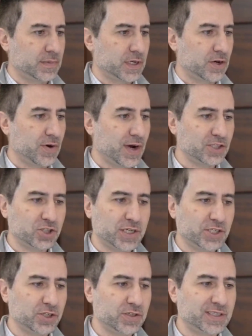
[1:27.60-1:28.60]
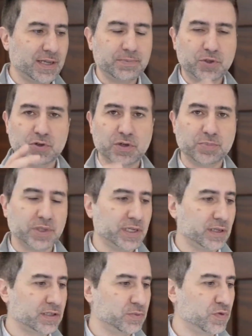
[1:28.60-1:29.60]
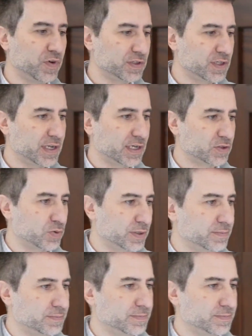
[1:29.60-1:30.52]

Congratulations, step 2 complete. Let's move on to the next one.